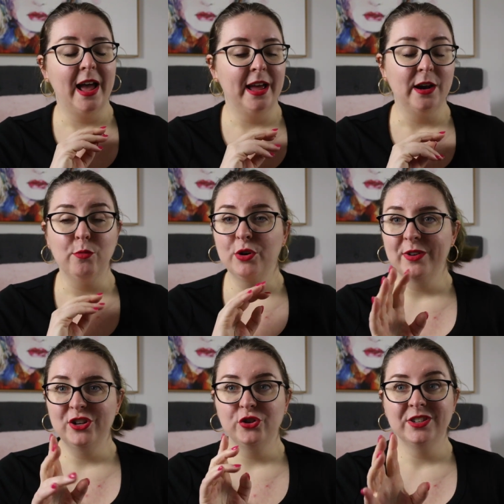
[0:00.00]
And I want to
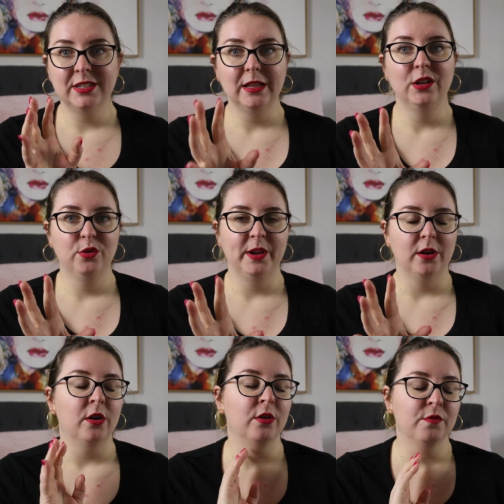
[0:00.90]
read you just a little bit
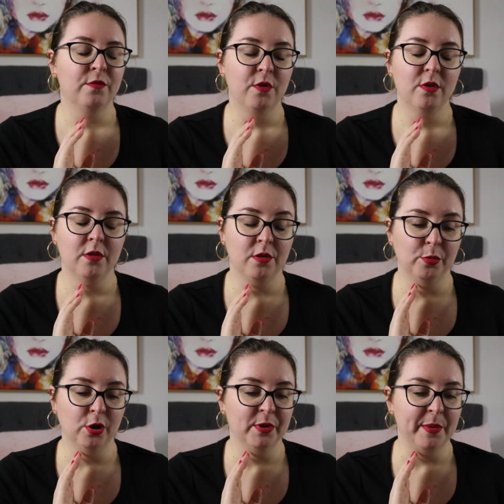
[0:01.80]
of the
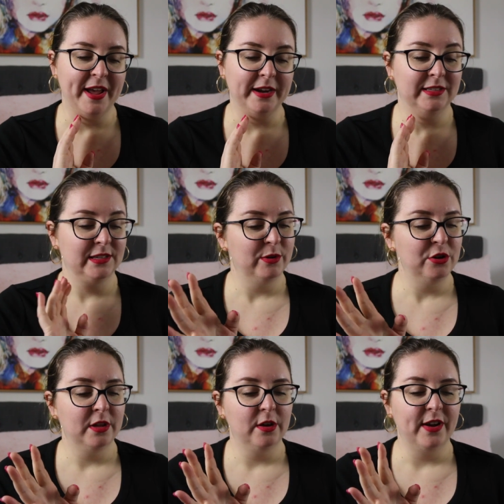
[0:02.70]
blurb on the back. It says, when you
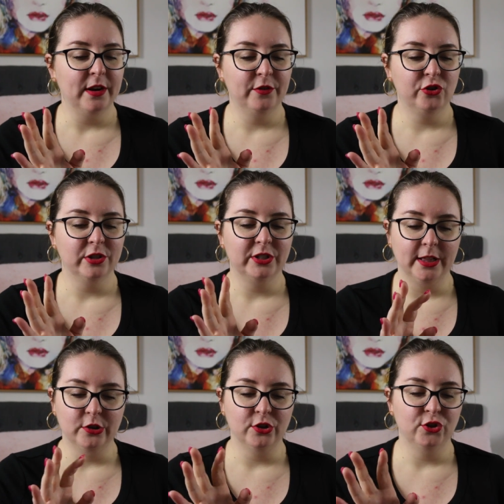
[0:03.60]
think of artificial
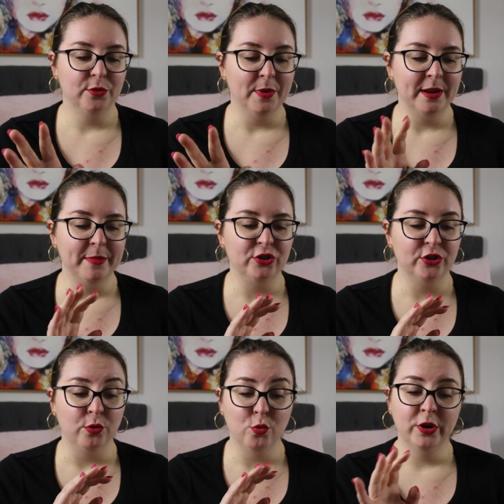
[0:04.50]
intelligence, you might
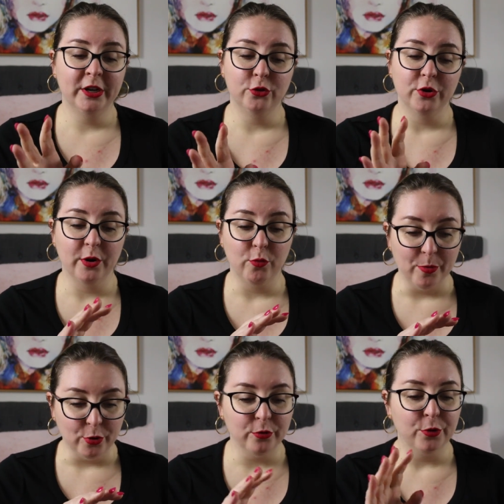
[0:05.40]
imagine a walking, talking
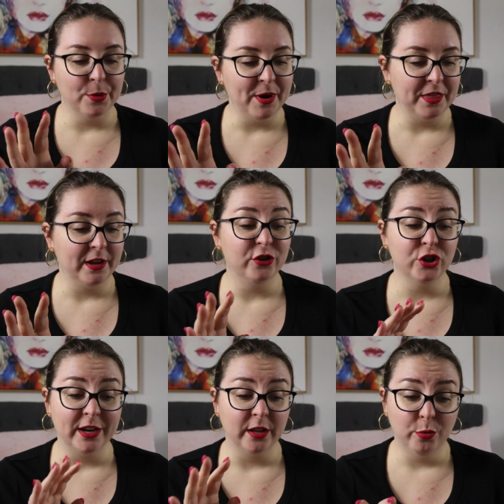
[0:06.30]
robot, or you might think of a
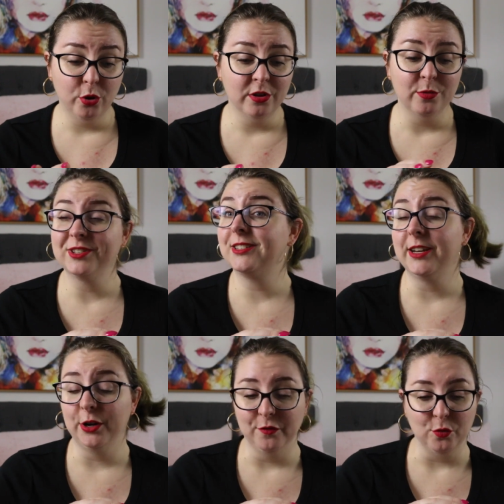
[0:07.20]
giant computer that wants to
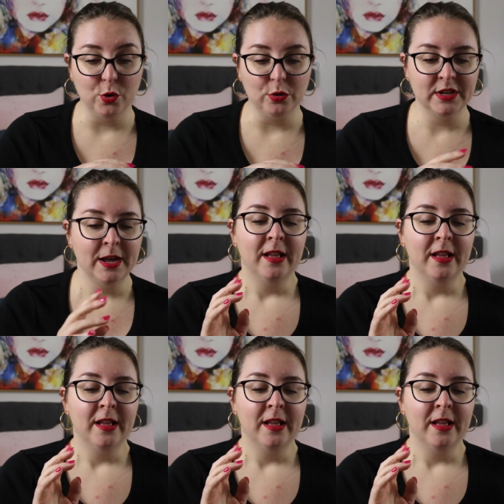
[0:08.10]
take over the world.